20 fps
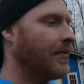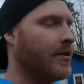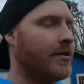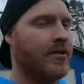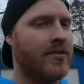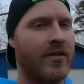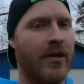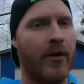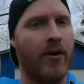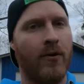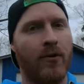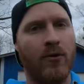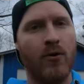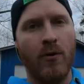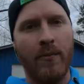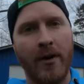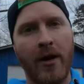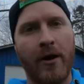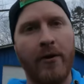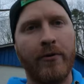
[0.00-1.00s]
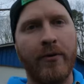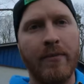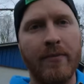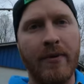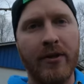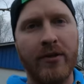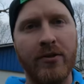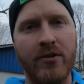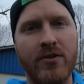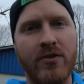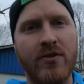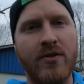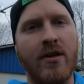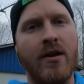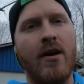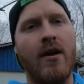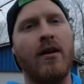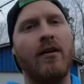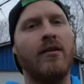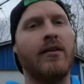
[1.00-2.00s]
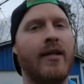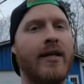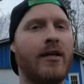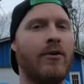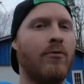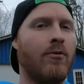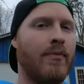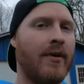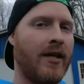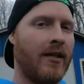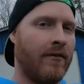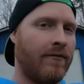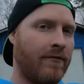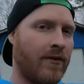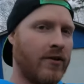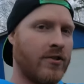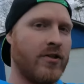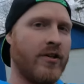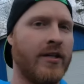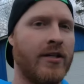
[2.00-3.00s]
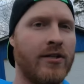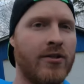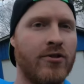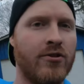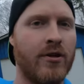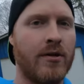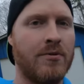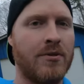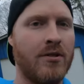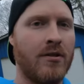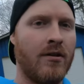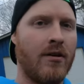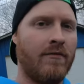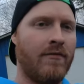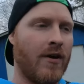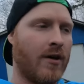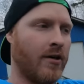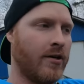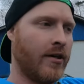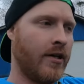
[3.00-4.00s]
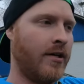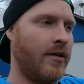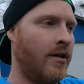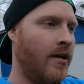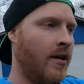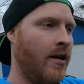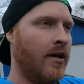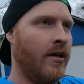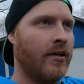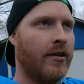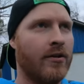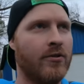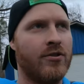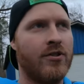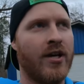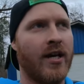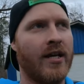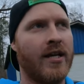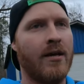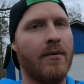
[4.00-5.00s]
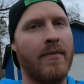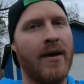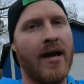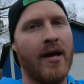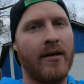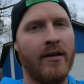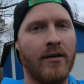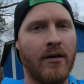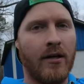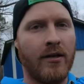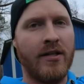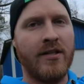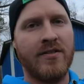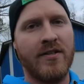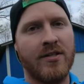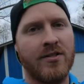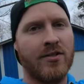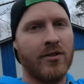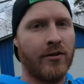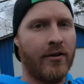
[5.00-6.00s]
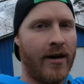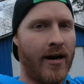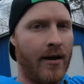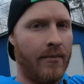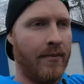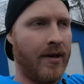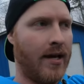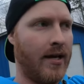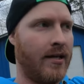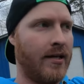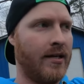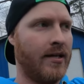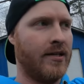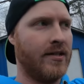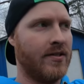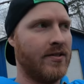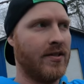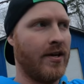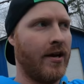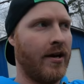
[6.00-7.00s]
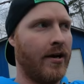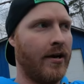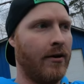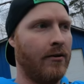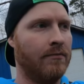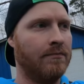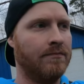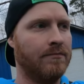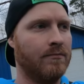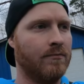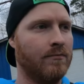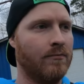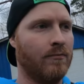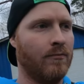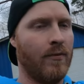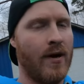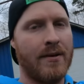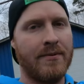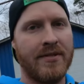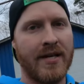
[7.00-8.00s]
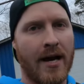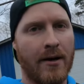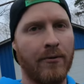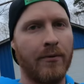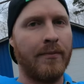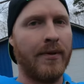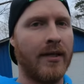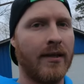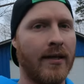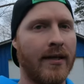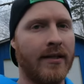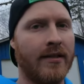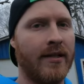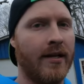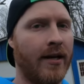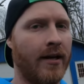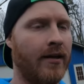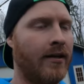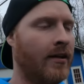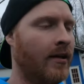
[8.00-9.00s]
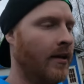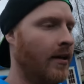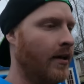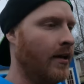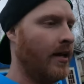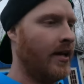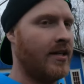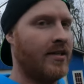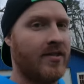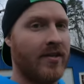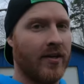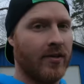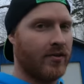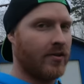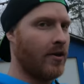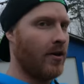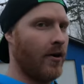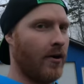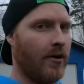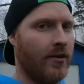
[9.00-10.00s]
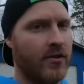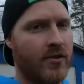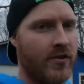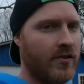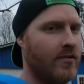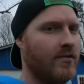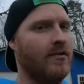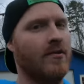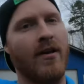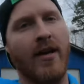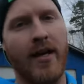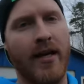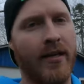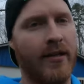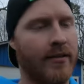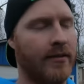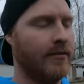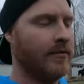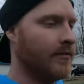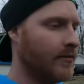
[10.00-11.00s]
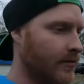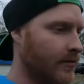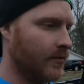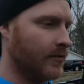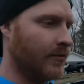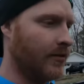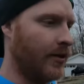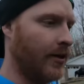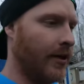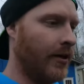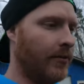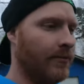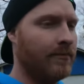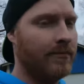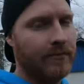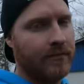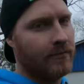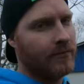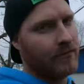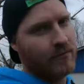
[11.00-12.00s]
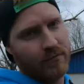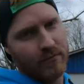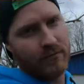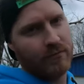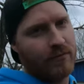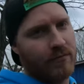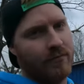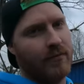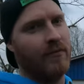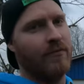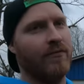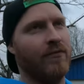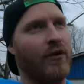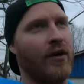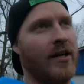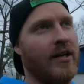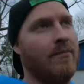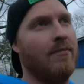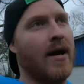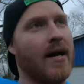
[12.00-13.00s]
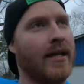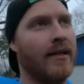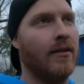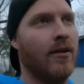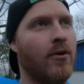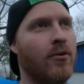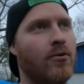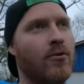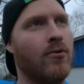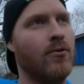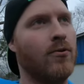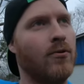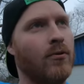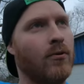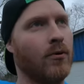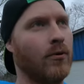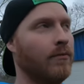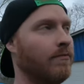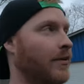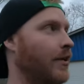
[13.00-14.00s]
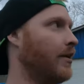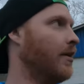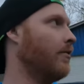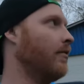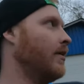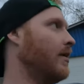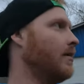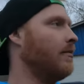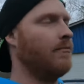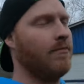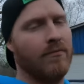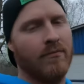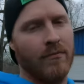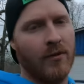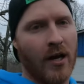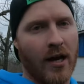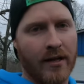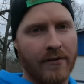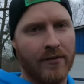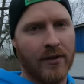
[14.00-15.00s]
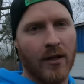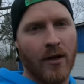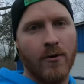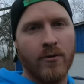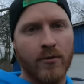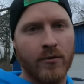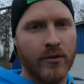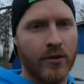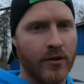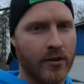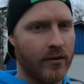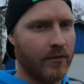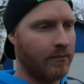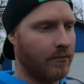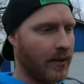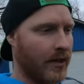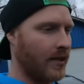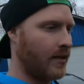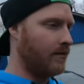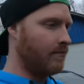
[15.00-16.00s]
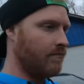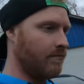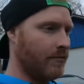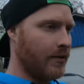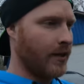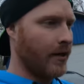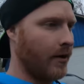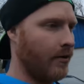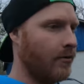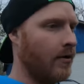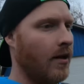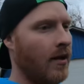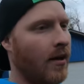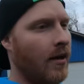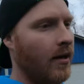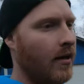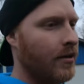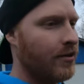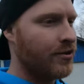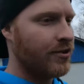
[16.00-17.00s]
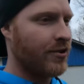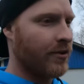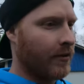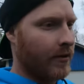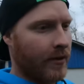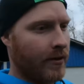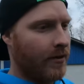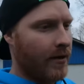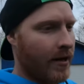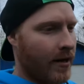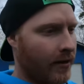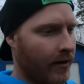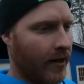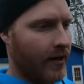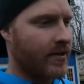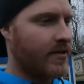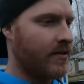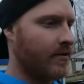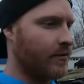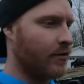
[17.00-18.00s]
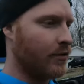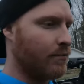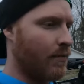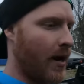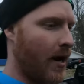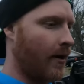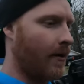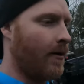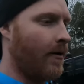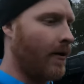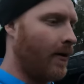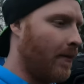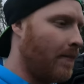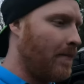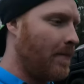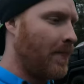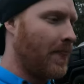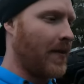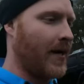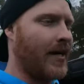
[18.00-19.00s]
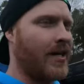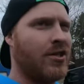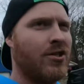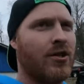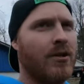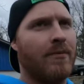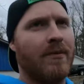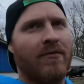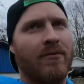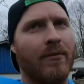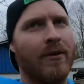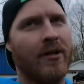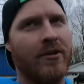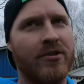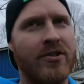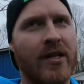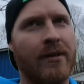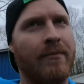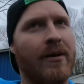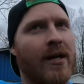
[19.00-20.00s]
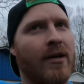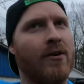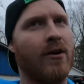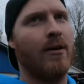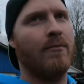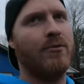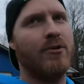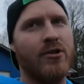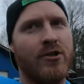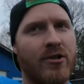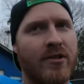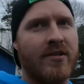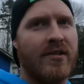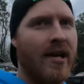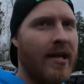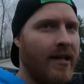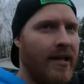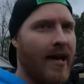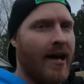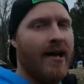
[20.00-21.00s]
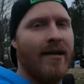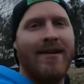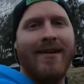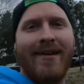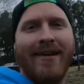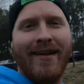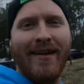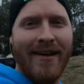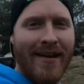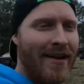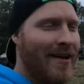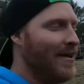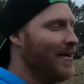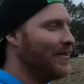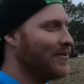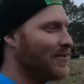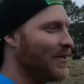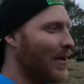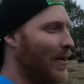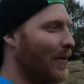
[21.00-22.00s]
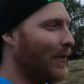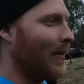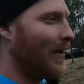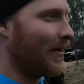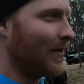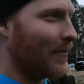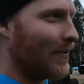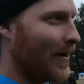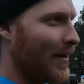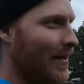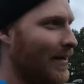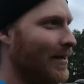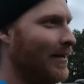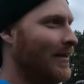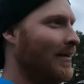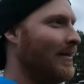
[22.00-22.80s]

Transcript: So Cullman Auto Rebuilders, link will be in the first link in the description. If y'all could go check him out, his Instagram and his uh, website will be linked there. He sells cars, and you know, for anybody local or, you know, any not even local, you can be, you know, just on the internet, I guess, and just buy a car. I guess you could be from another state and buy a car. I'm pretty sure he's had that. So anyway,